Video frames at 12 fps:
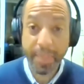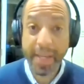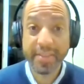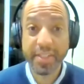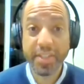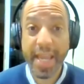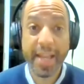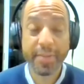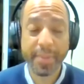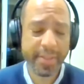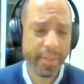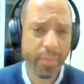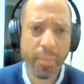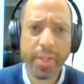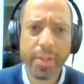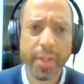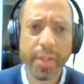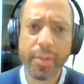basically challenged me. He said, well, what
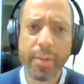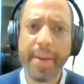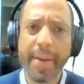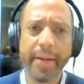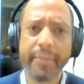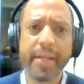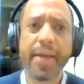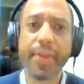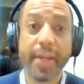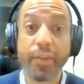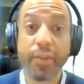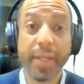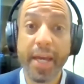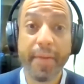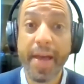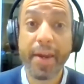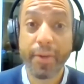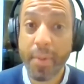are you going to do about it? Nothing, because we got a
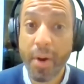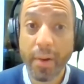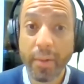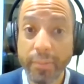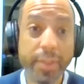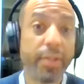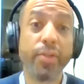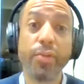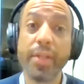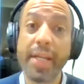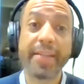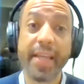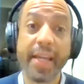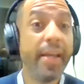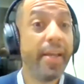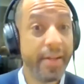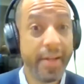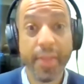final tomorrow. What are you going to do the next day?
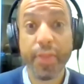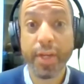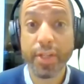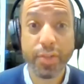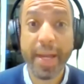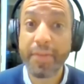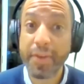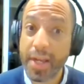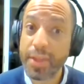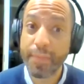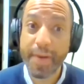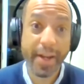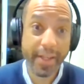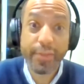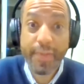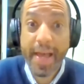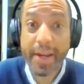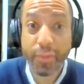Nothing, because you have another final.
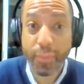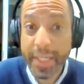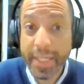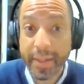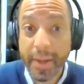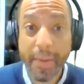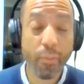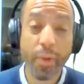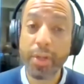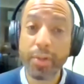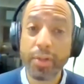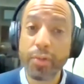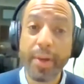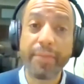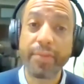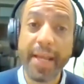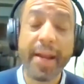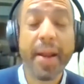This final's week. What are you going to do
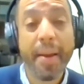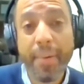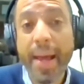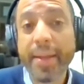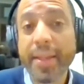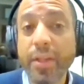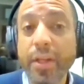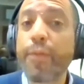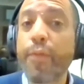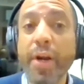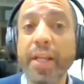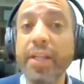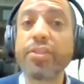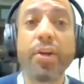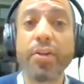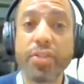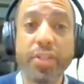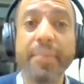after that? Probably look for an
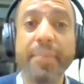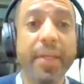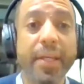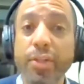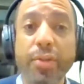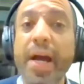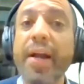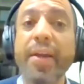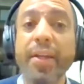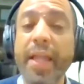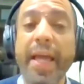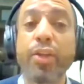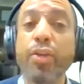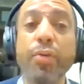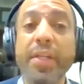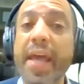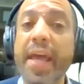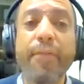internship. You're not going to
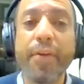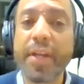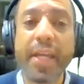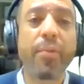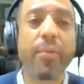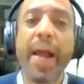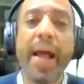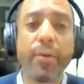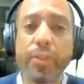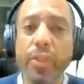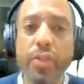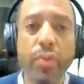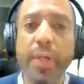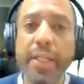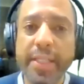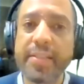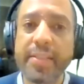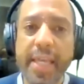you'll never get around to doing
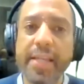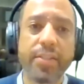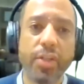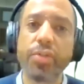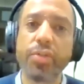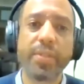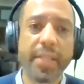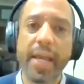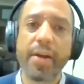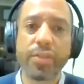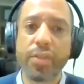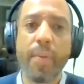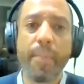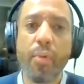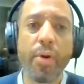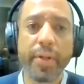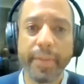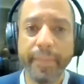these things that you say are so
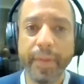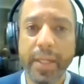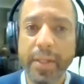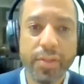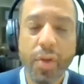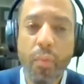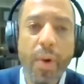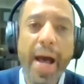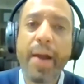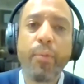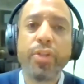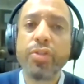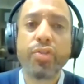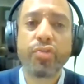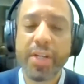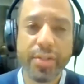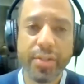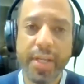important. So why would you
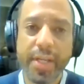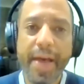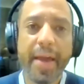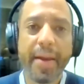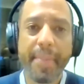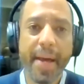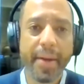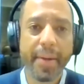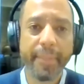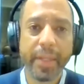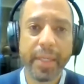stress yourself out about it?